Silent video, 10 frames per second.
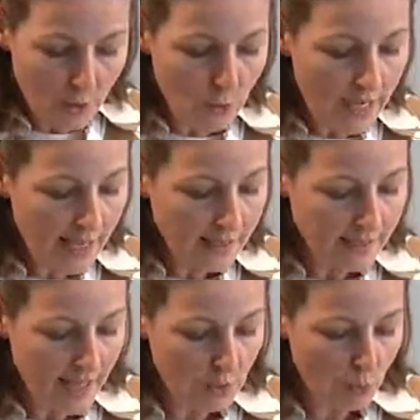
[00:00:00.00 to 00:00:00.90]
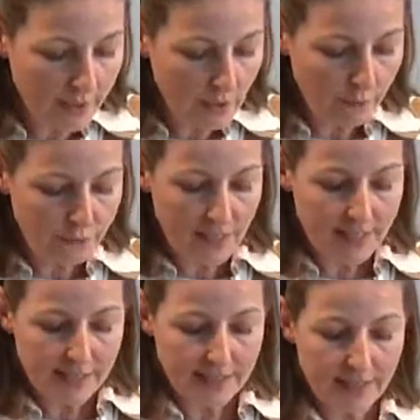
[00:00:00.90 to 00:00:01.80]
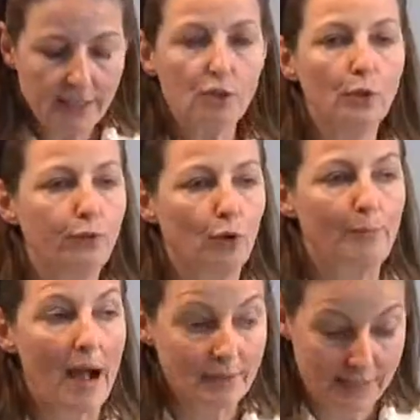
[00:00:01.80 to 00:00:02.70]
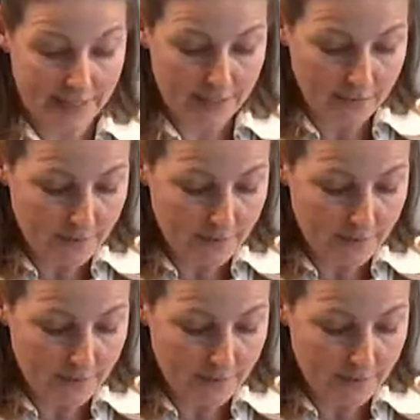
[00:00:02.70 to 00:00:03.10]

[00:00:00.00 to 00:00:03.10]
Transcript: relax at one of the inner city's sulfur baths,